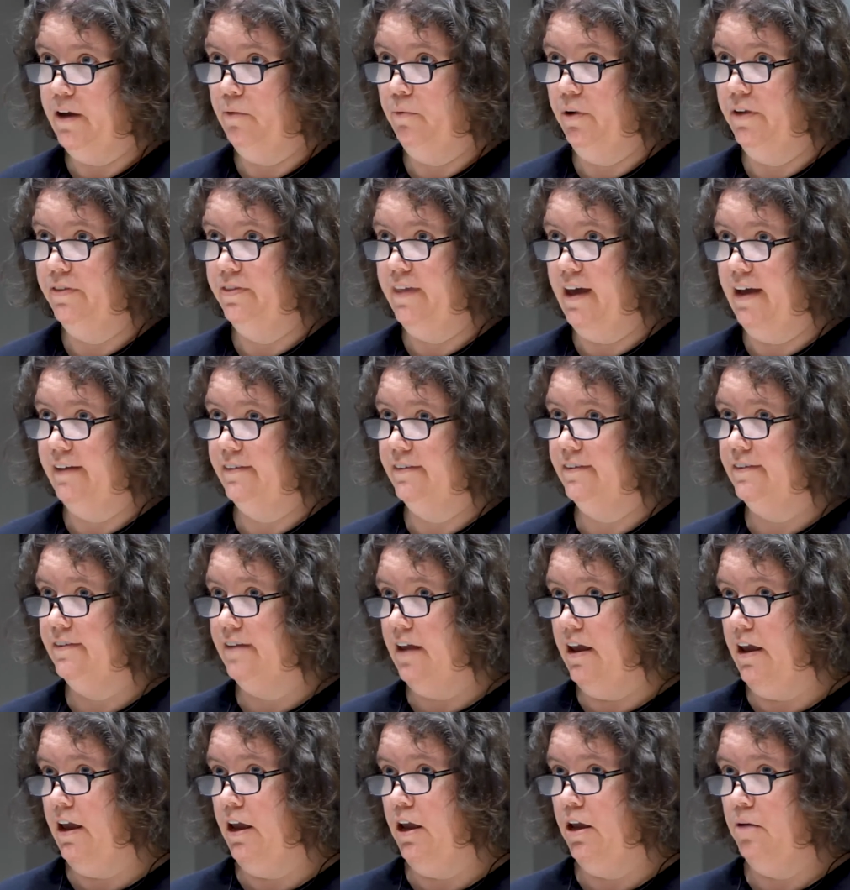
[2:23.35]
that with that
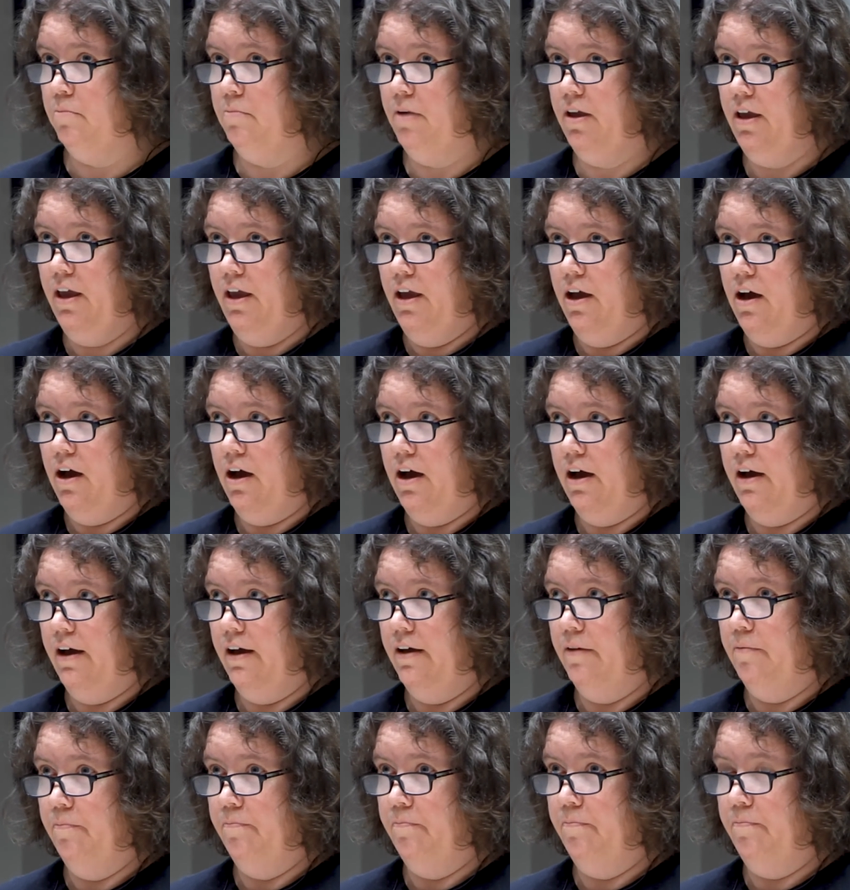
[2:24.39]
same
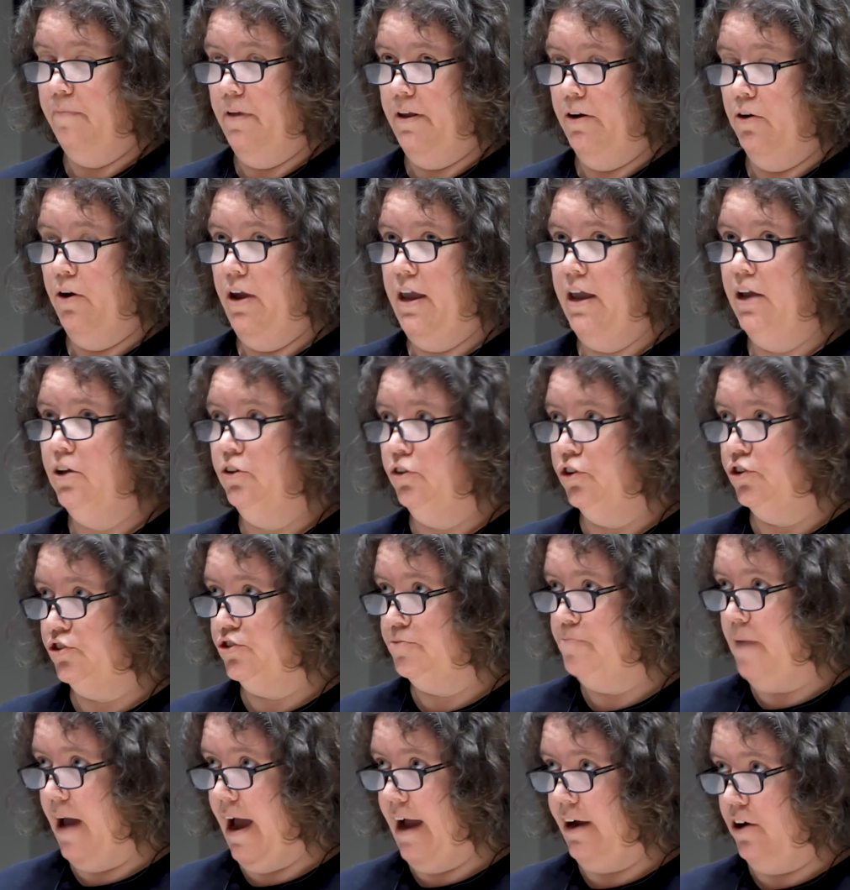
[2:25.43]

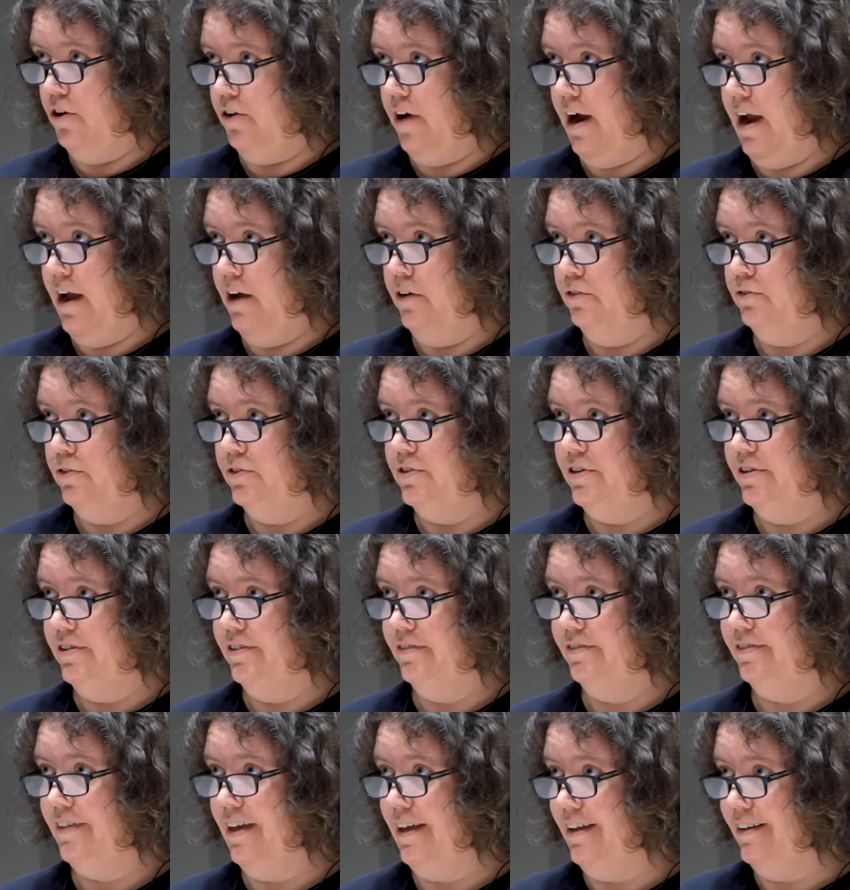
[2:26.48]
English background
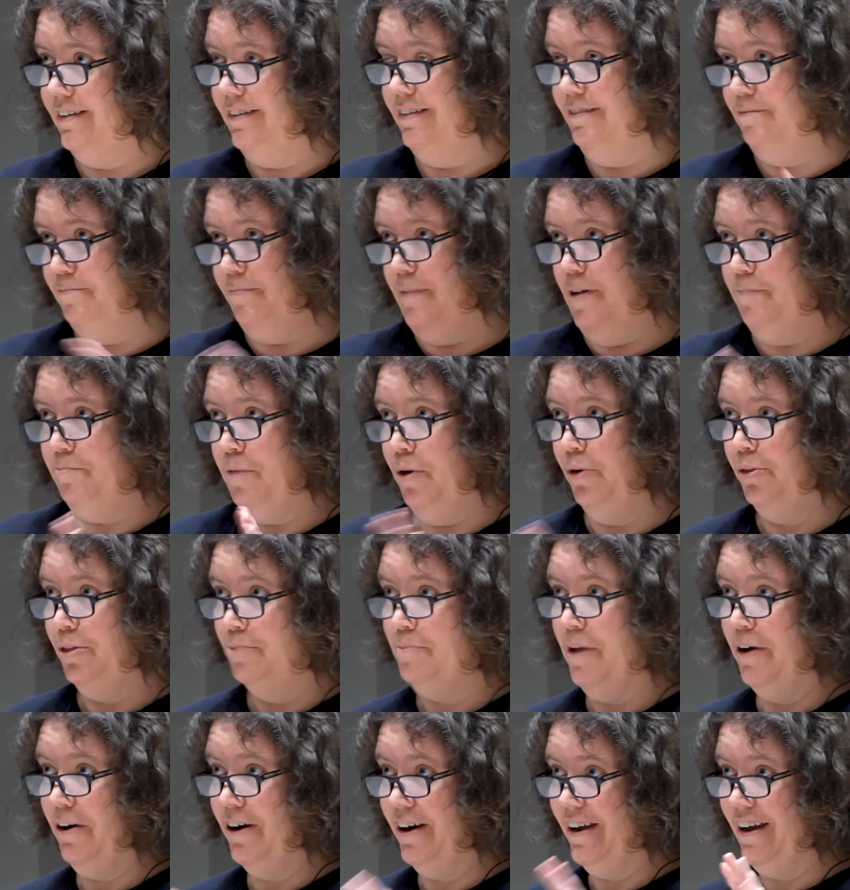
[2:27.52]
that both
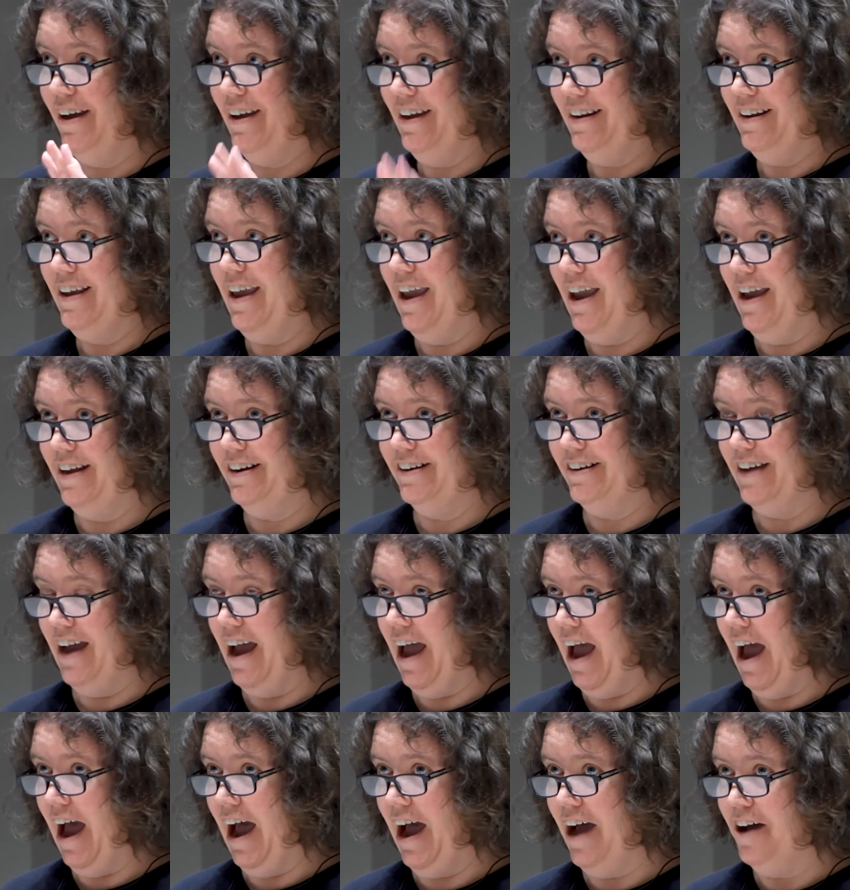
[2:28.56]
America and Canada
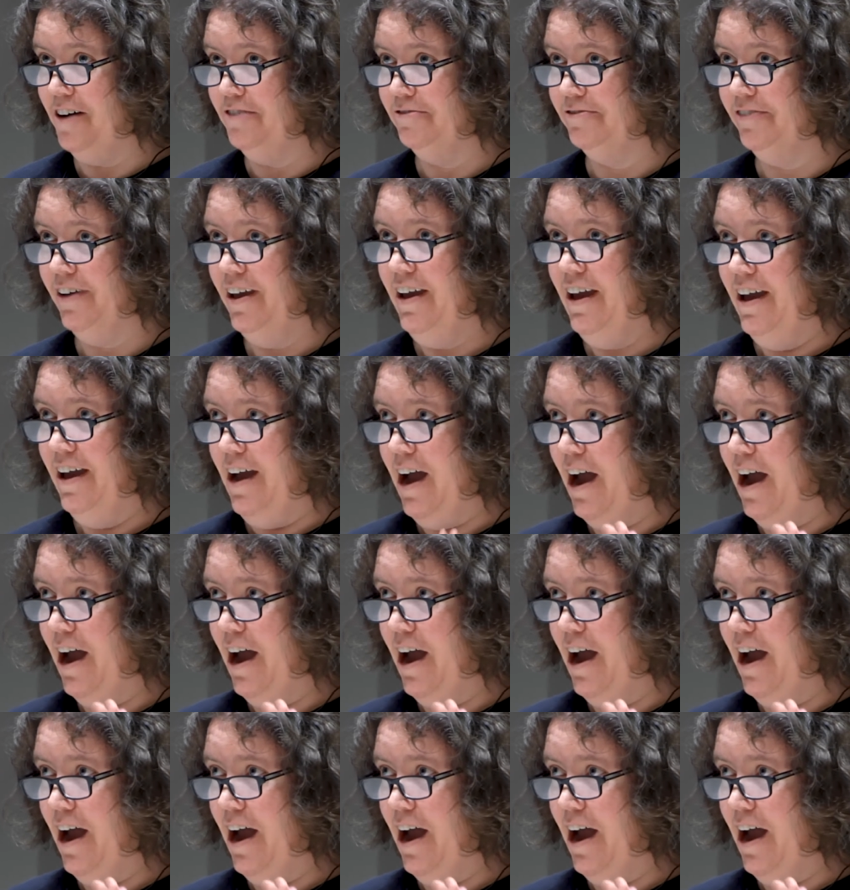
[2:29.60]
have,